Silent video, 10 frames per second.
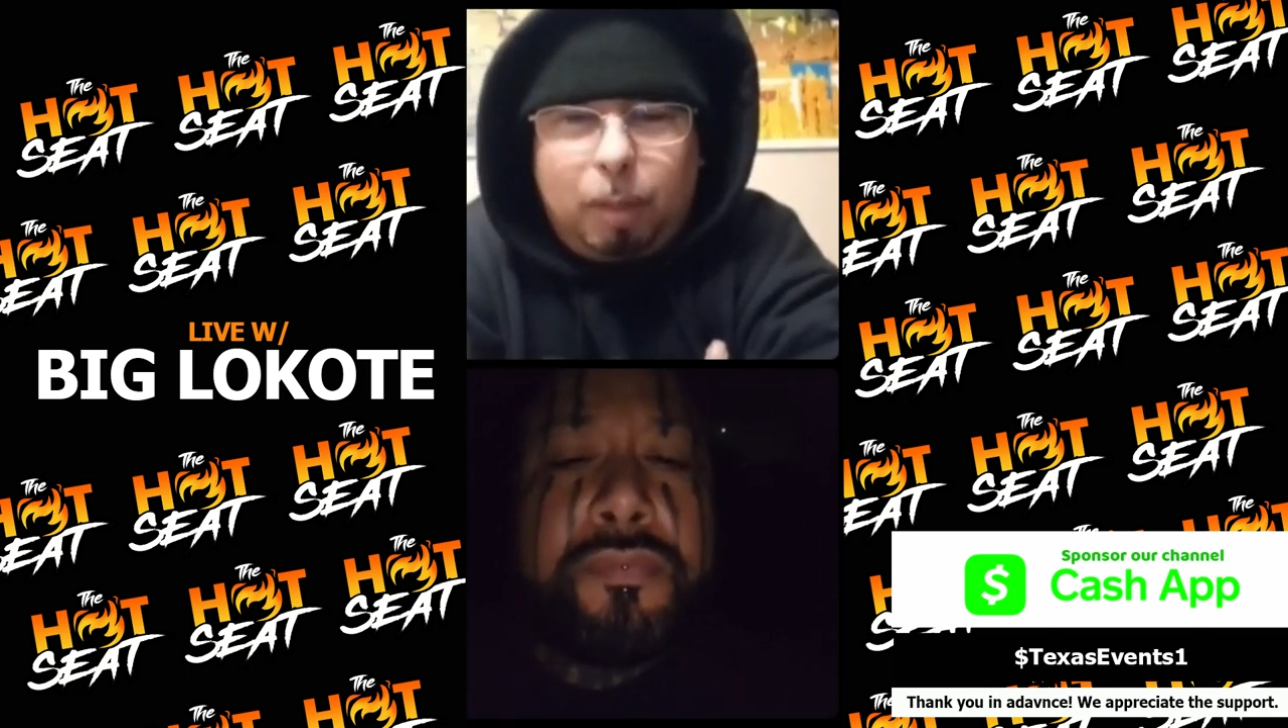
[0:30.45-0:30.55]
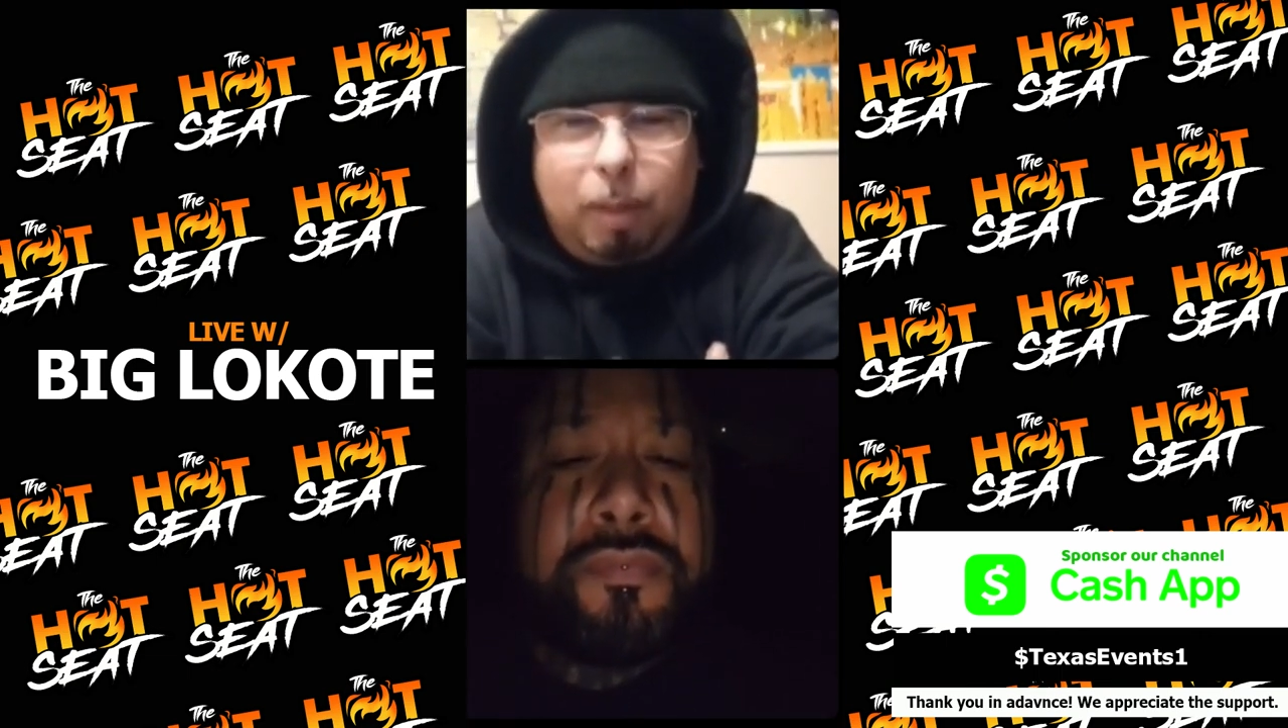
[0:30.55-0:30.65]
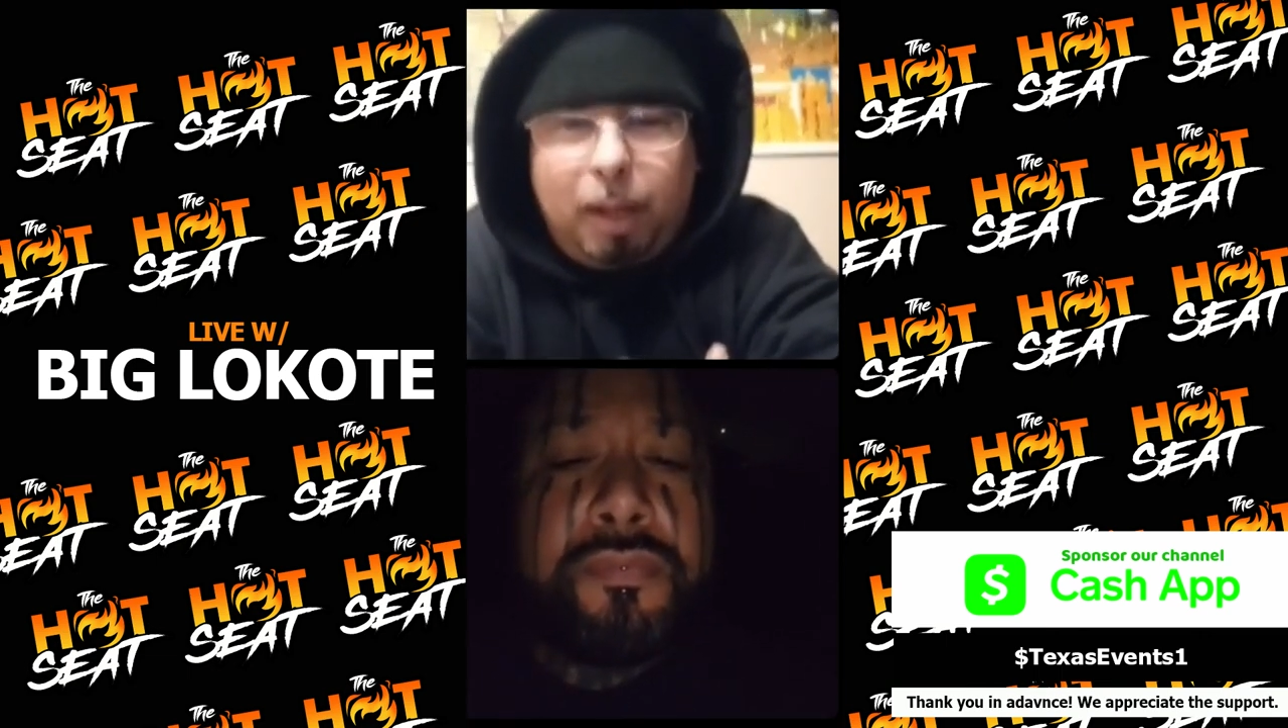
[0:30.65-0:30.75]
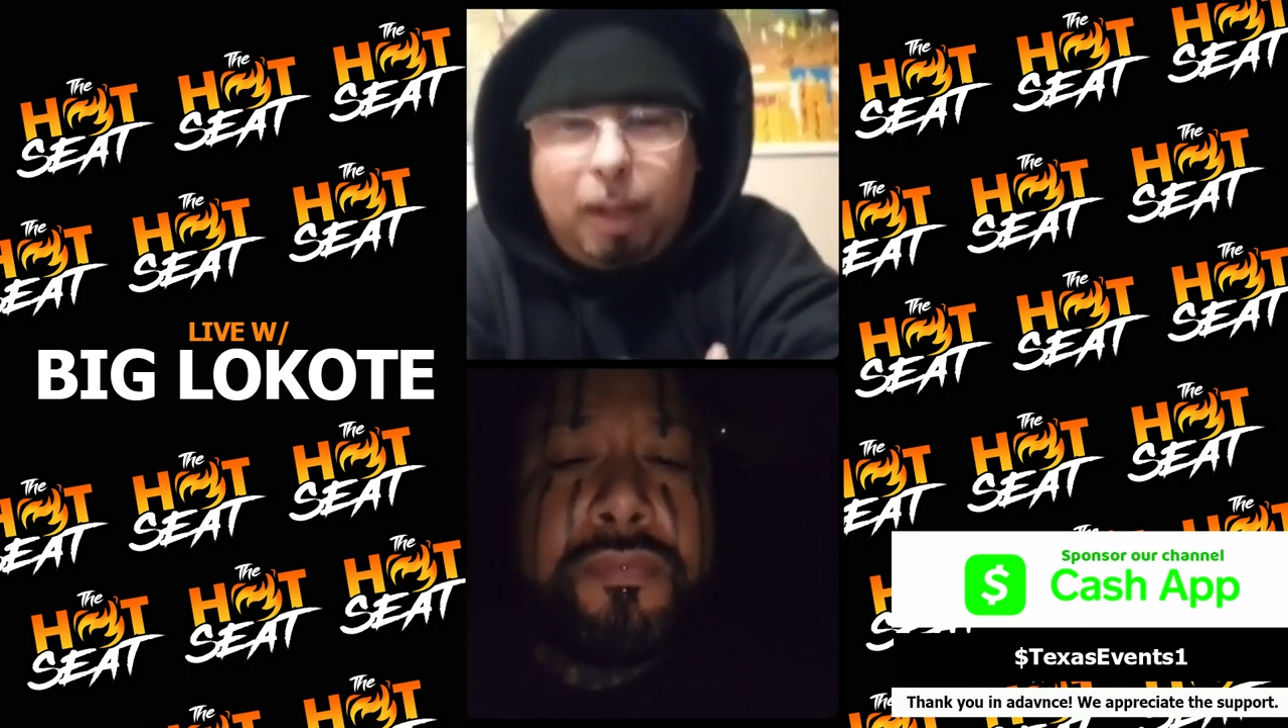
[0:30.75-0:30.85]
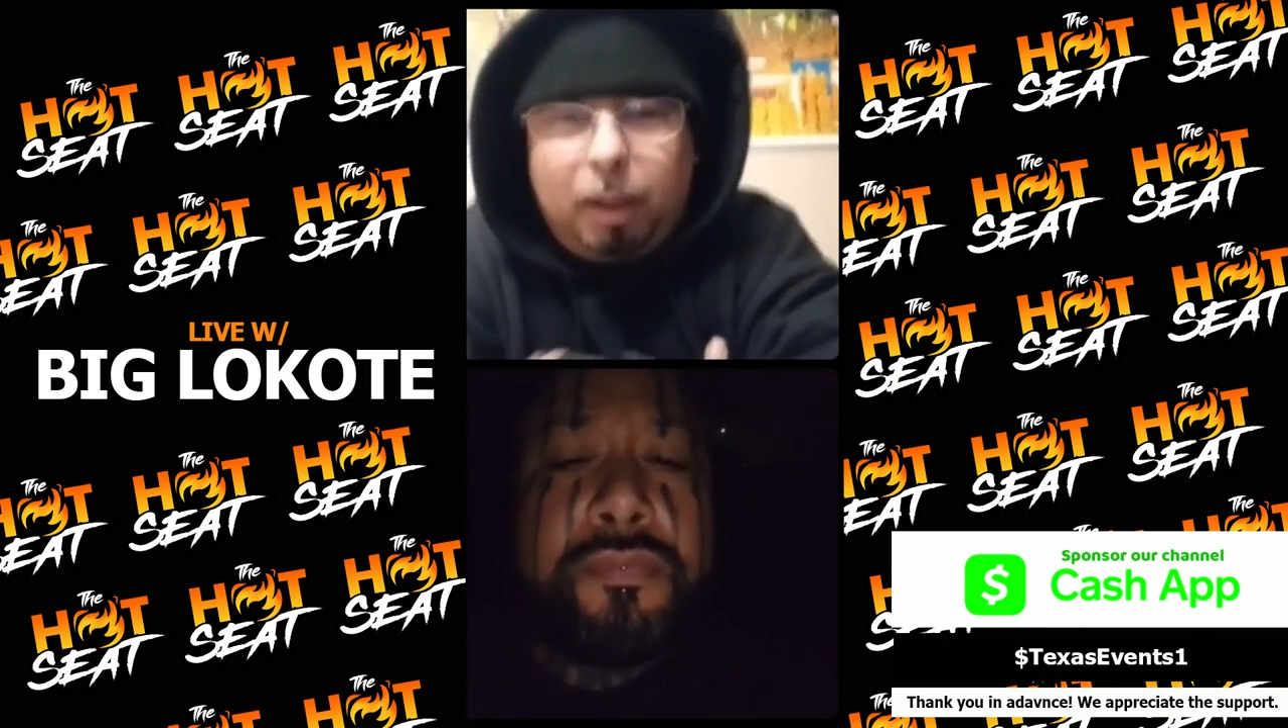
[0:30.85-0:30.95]

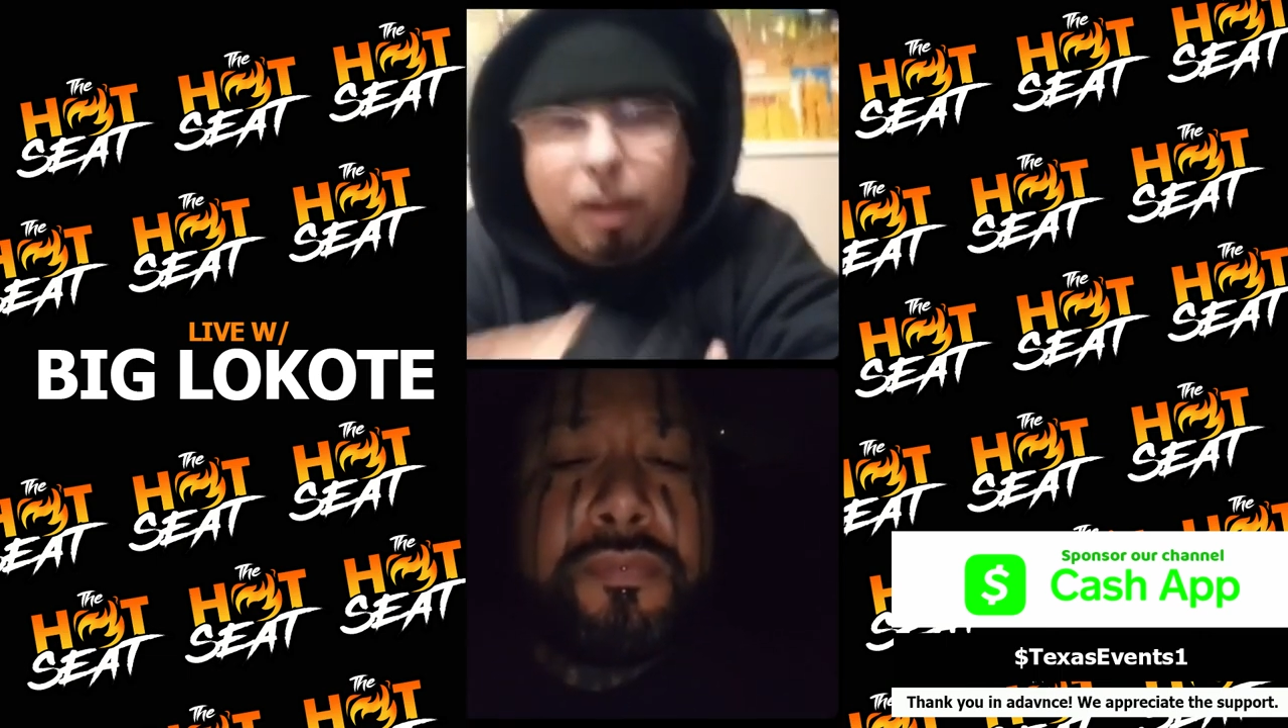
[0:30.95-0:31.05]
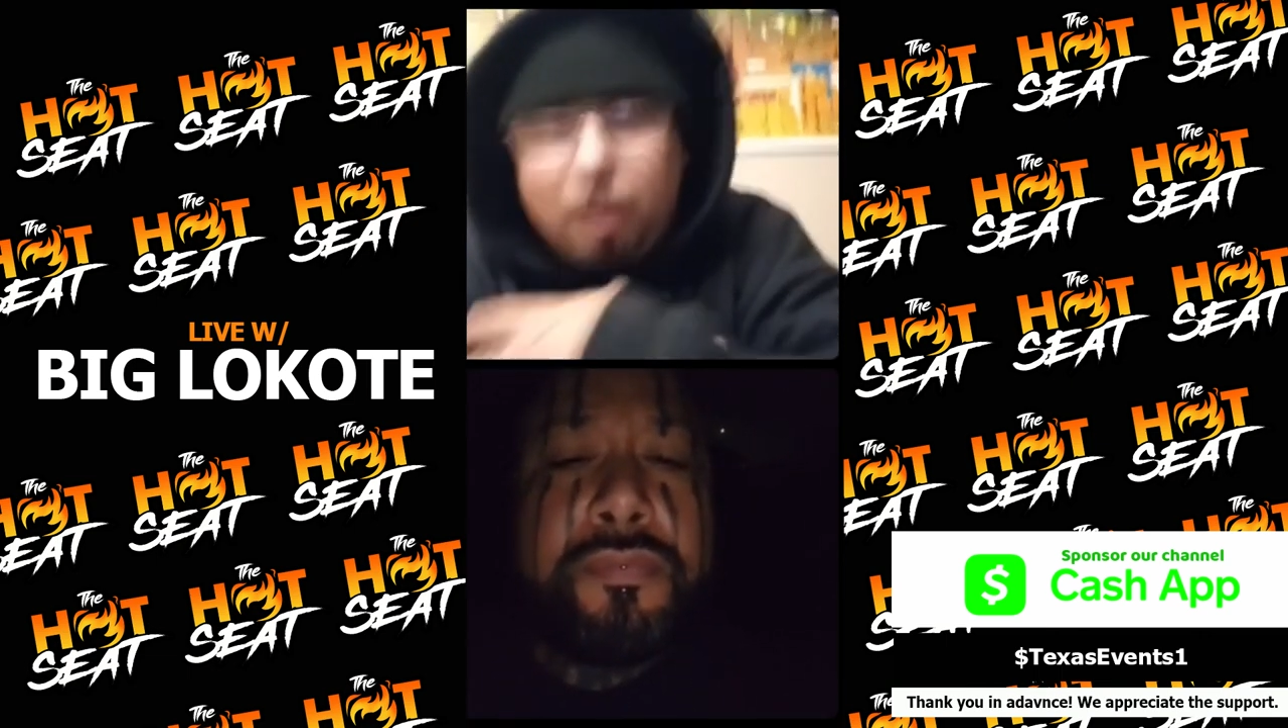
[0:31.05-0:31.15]
about like